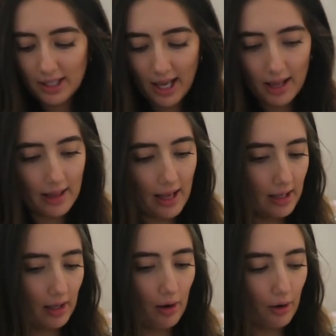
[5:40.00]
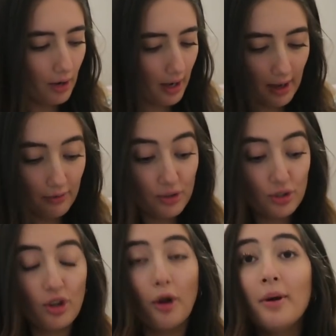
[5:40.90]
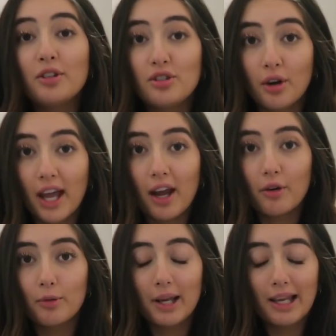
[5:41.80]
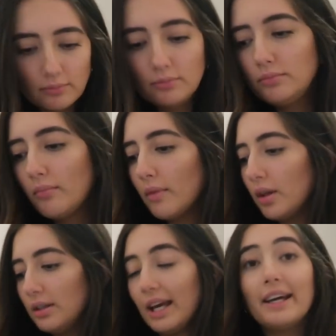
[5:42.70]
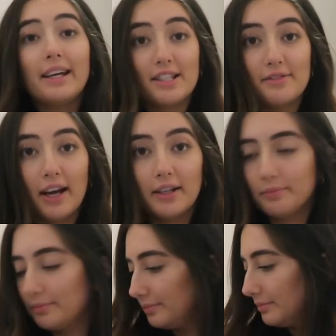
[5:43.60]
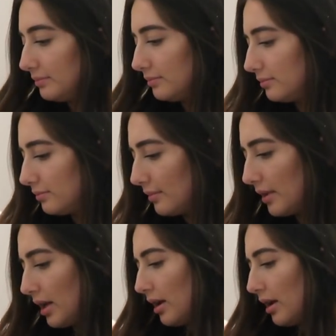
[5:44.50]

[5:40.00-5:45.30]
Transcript: see how they go. I have so much dog hair on me. It's fine.